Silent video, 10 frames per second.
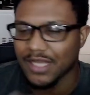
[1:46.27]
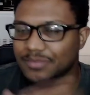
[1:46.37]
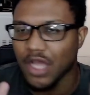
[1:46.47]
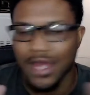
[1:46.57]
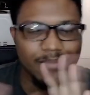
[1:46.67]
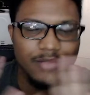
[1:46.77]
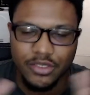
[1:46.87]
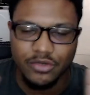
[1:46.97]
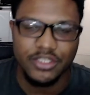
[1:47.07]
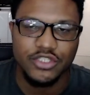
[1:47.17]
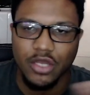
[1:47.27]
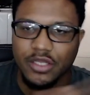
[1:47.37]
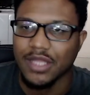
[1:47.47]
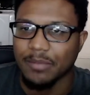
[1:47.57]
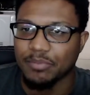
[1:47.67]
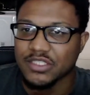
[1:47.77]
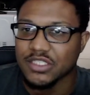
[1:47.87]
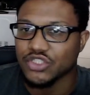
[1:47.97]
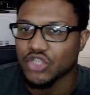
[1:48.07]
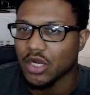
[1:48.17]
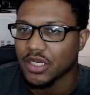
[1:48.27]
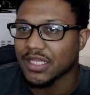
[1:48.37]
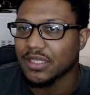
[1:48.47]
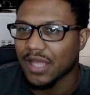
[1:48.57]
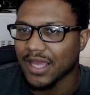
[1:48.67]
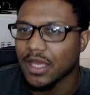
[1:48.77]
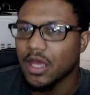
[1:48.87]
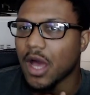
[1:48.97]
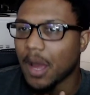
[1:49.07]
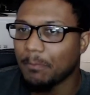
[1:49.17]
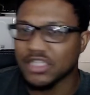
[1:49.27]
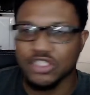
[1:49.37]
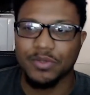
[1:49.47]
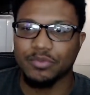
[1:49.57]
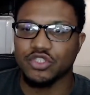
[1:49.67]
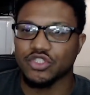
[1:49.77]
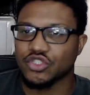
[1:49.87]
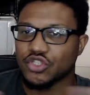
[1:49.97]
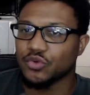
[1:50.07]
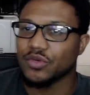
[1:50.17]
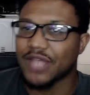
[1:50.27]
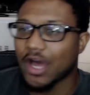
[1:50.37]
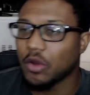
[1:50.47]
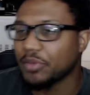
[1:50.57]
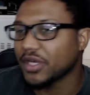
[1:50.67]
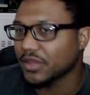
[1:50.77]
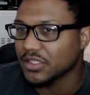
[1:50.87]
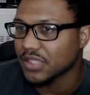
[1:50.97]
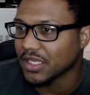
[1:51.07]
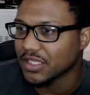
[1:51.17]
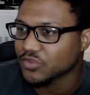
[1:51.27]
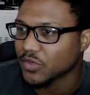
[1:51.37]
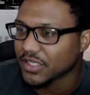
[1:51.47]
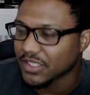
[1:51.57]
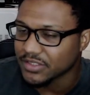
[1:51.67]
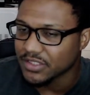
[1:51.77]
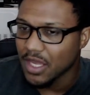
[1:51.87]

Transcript: I'm literally talking like business jargon and like a bunch of people just tuned out, but it is what it is.